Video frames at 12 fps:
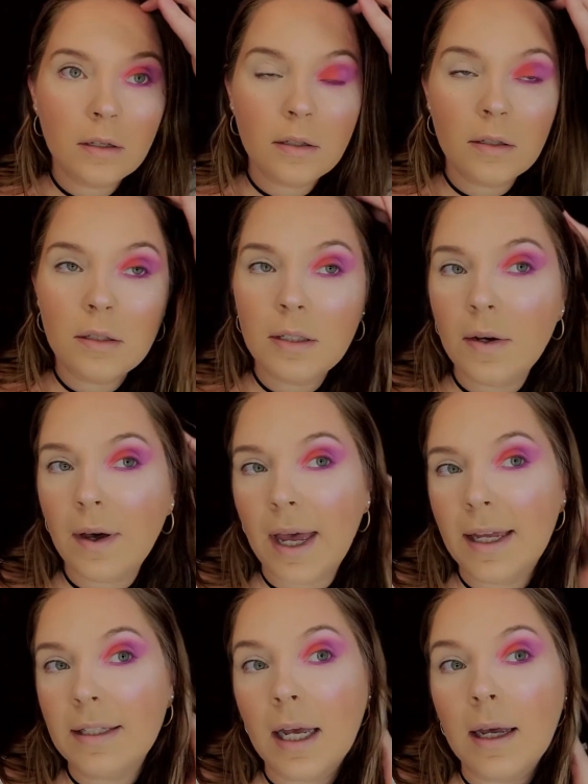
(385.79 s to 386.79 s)
So
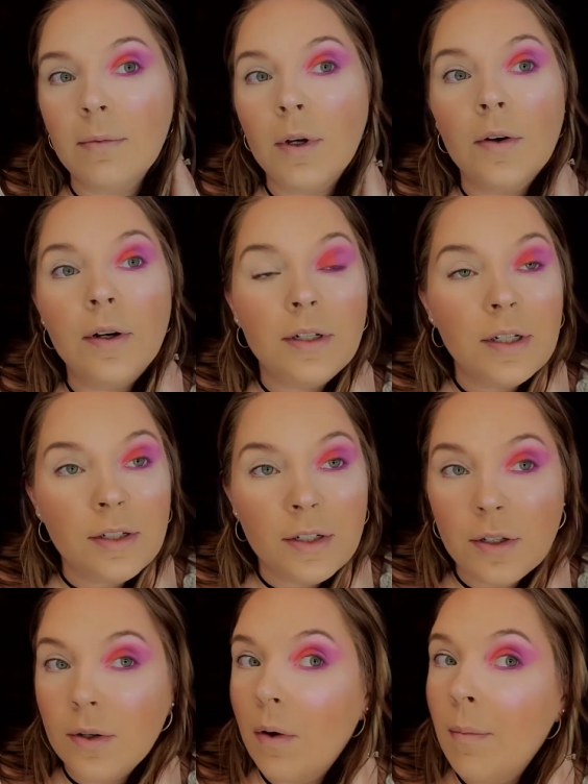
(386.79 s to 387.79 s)
guys, I'm going to
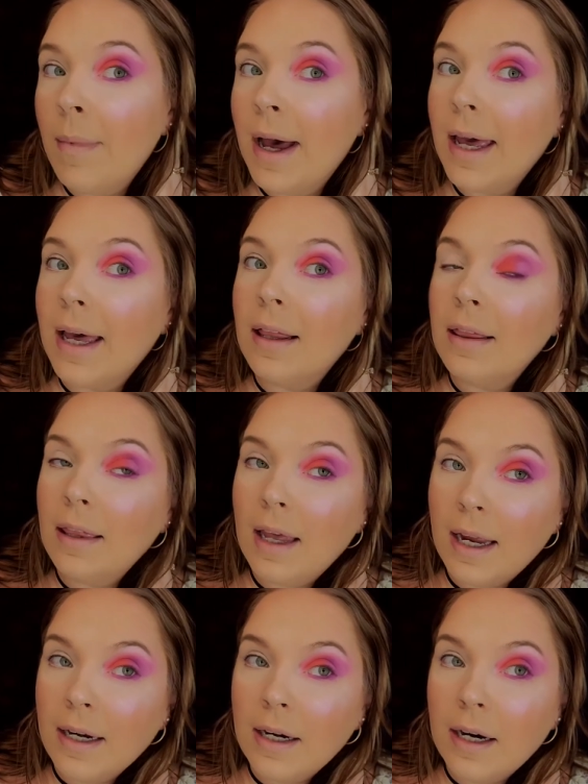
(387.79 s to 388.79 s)
do my
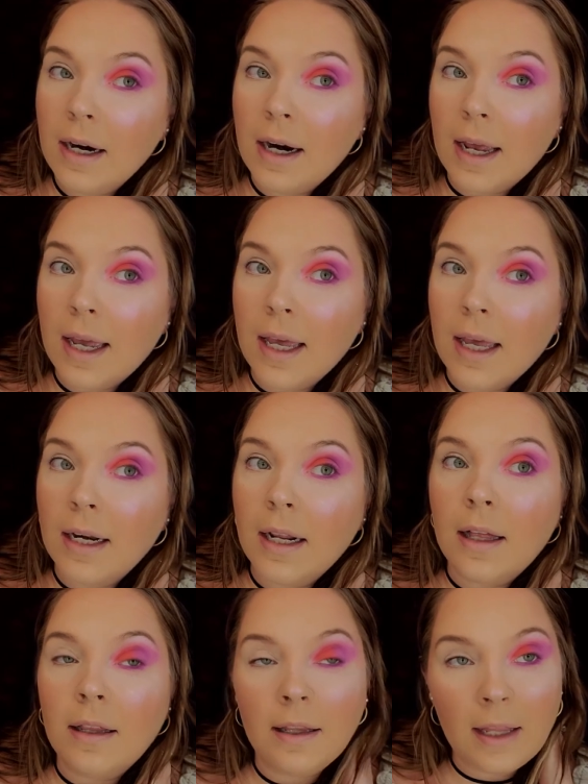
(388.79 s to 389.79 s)
liner and
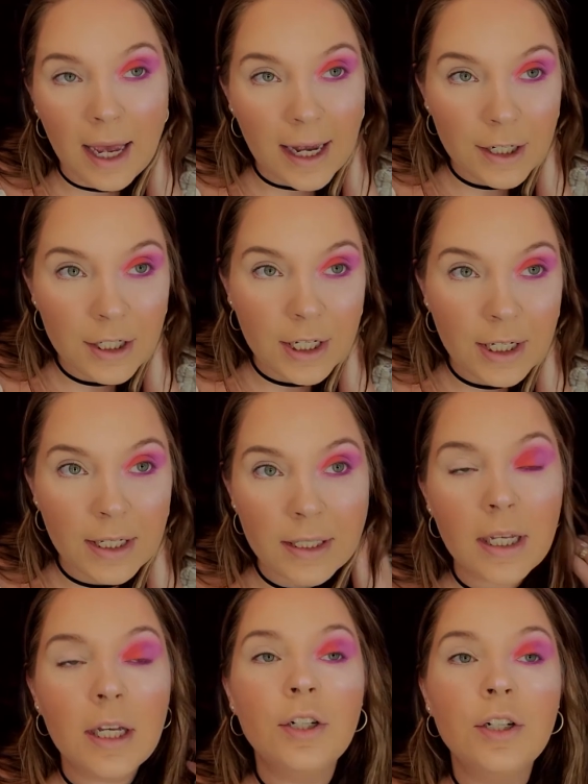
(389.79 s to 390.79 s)
lashes
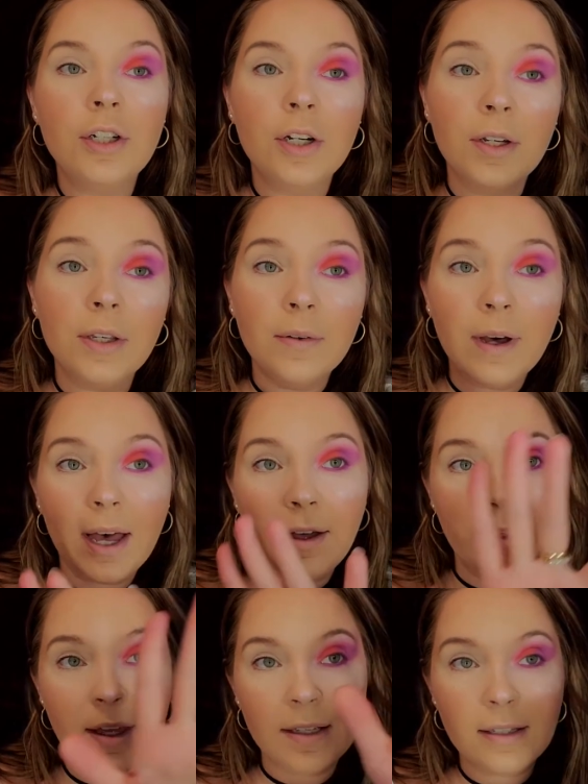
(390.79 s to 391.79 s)
and show you how
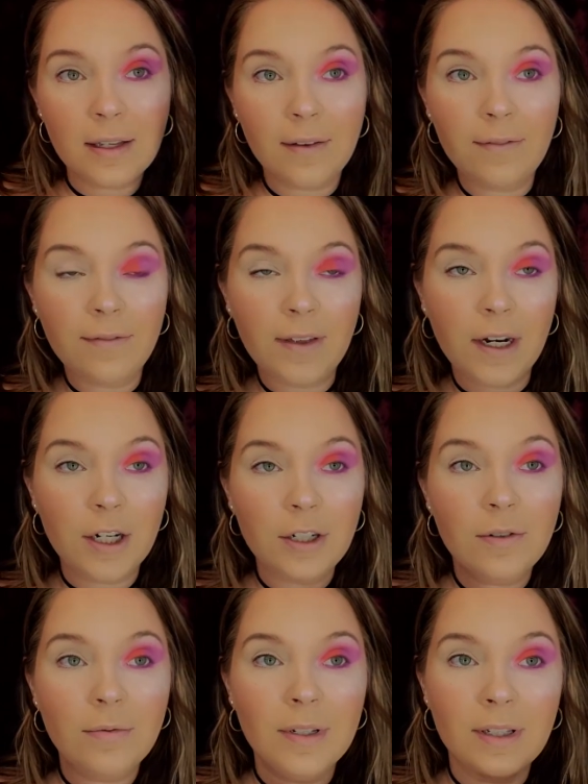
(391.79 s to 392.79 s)
this
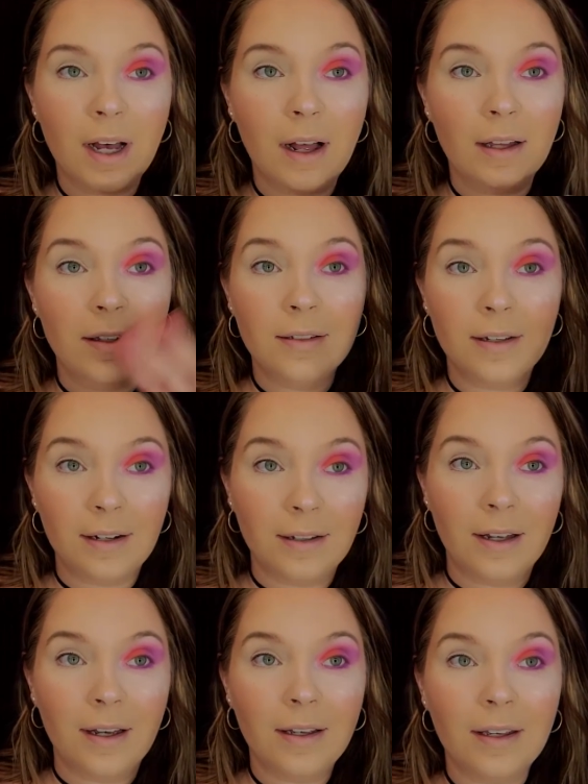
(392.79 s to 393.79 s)
finished result is going to
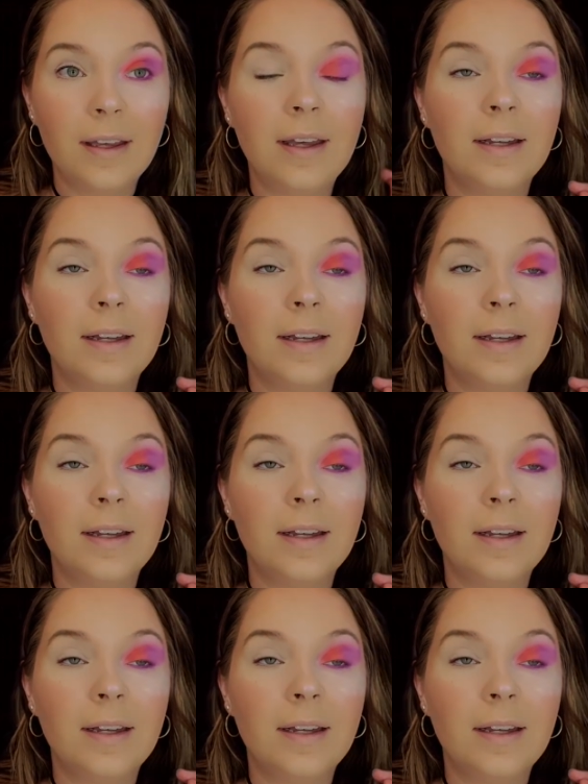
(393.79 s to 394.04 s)
look.